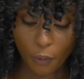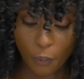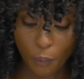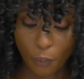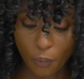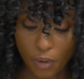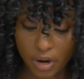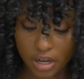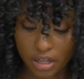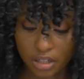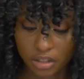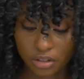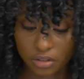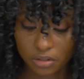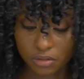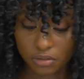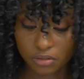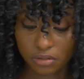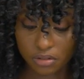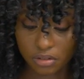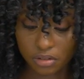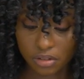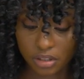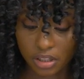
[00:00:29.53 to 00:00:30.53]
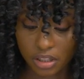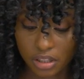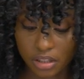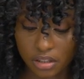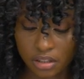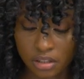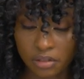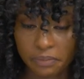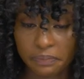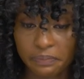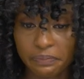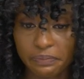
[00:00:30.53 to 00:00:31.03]
Well,
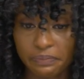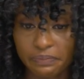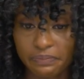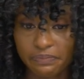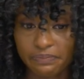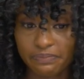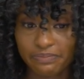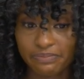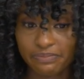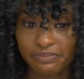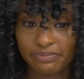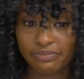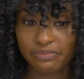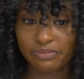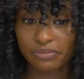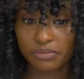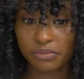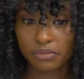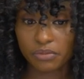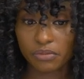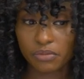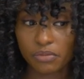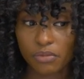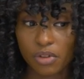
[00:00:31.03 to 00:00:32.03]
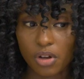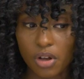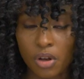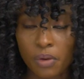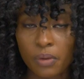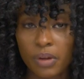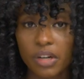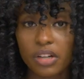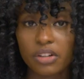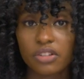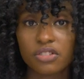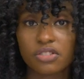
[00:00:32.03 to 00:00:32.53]
okay,
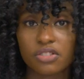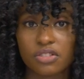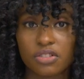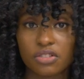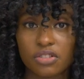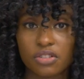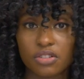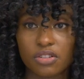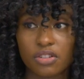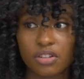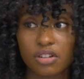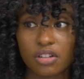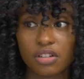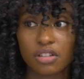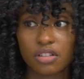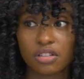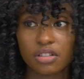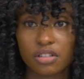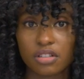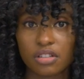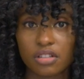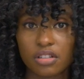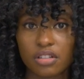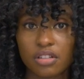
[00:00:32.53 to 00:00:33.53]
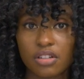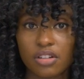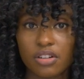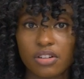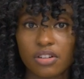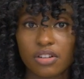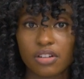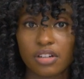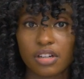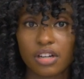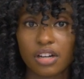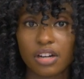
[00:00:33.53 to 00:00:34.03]
when I was young,
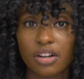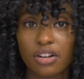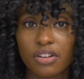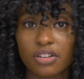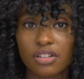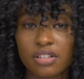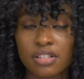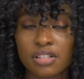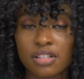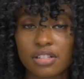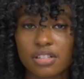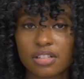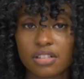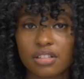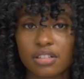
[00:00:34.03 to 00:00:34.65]
I'm